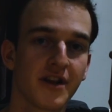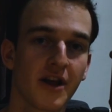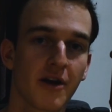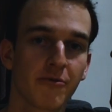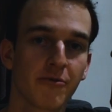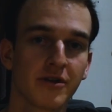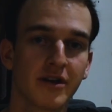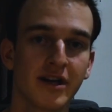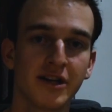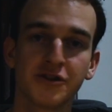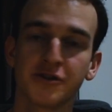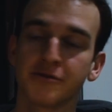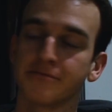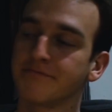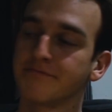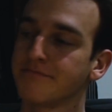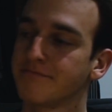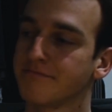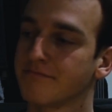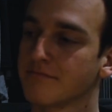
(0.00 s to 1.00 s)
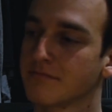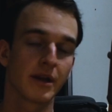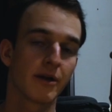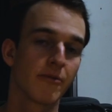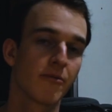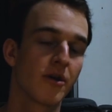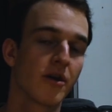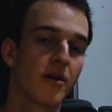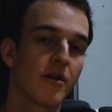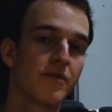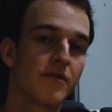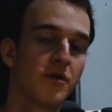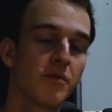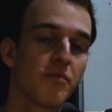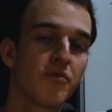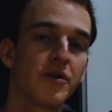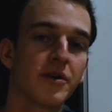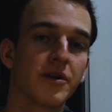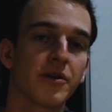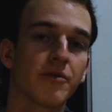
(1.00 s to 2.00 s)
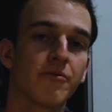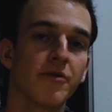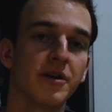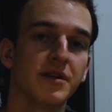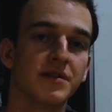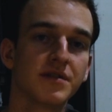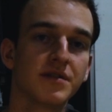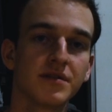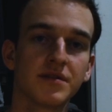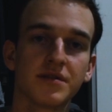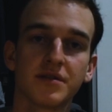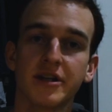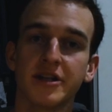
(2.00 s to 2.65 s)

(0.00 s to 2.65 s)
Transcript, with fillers: the Unreal Engine? Well, there were a few pretty good reasons,